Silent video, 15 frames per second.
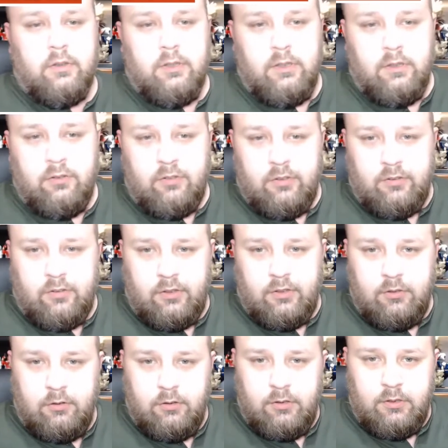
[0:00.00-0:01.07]
things as I
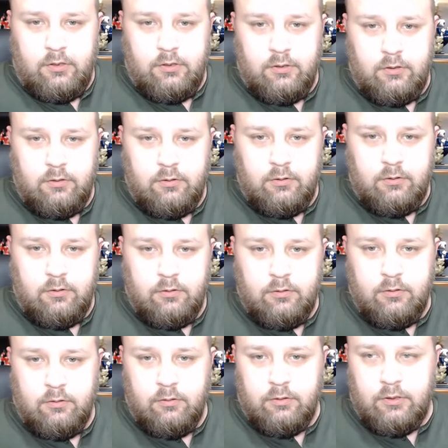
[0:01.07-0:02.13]
could.
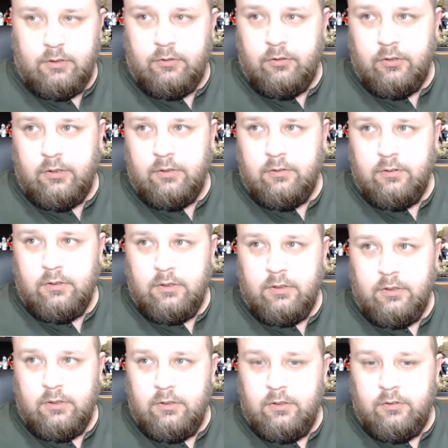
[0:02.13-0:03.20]
Hold on, sorry.
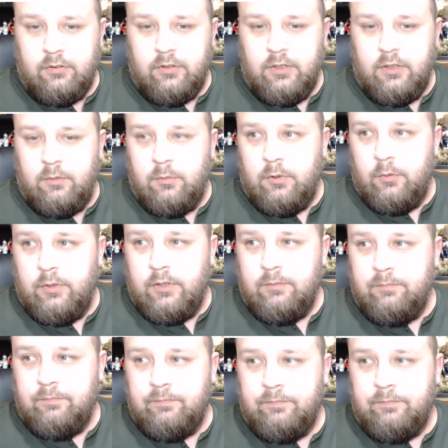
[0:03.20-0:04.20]
This got in my way.